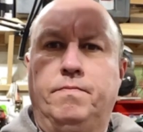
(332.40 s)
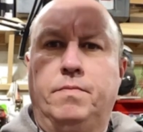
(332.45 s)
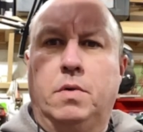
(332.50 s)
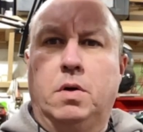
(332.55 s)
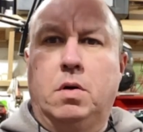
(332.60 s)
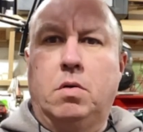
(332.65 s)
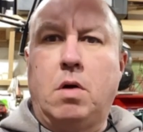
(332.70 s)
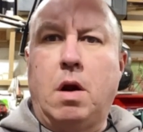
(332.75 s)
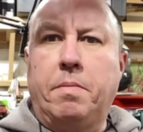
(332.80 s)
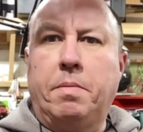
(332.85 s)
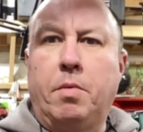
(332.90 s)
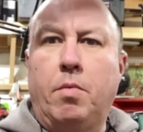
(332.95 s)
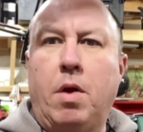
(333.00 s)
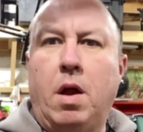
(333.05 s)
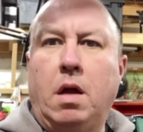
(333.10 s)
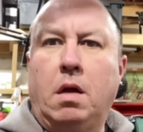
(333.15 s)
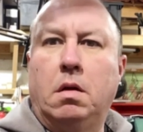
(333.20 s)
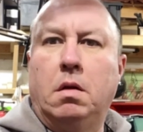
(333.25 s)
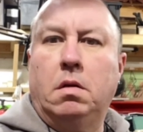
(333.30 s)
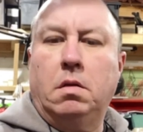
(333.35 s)
crappy
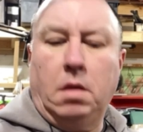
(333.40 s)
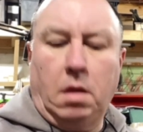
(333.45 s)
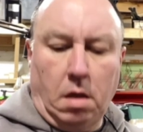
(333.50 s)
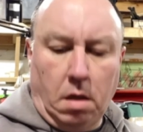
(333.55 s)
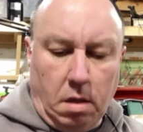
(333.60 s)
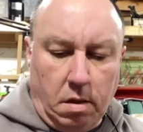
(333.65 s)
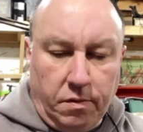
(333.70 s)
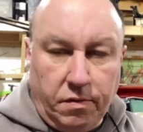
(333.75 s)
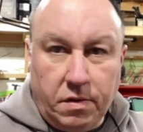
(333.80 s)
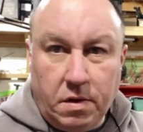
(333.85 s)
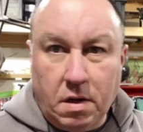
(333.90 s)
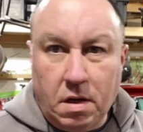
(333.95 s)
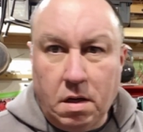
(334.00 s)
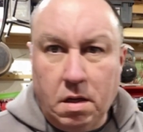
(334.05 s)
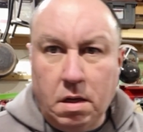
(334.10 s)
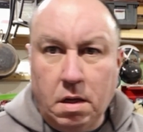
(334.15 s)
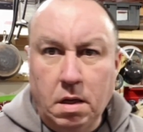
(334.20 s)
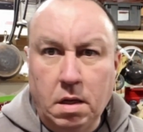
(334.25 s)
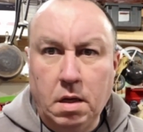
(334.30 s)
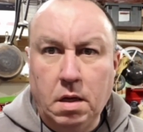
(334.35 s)
rack that I have.
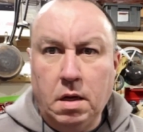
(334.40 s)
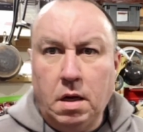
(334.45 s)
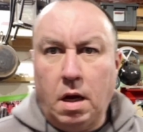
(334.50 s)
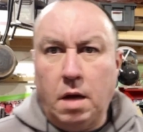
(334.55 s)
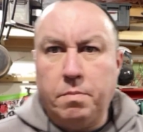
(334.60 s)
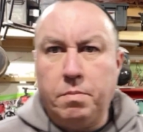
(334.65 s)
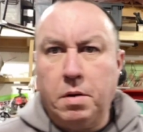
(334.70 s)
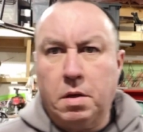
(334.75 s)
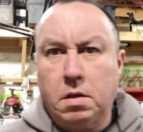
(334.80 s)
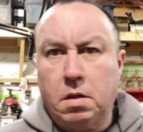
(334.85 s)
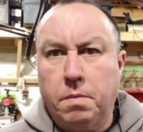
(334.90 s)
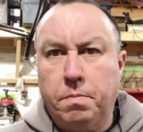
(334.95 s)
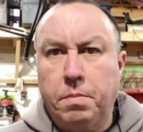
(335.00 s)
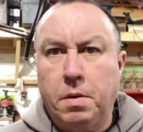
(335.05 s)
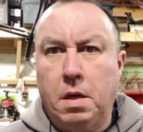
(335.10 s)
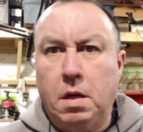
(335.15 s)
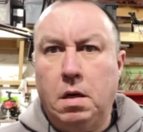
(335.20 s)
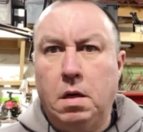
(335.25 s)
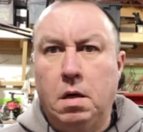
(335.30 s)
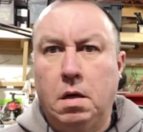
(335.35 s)
I picked up
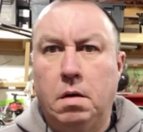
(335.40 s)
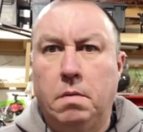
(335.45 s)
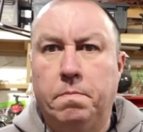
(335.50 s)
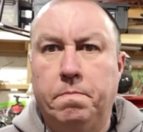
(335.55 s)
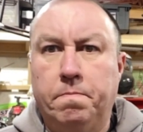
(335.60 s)
a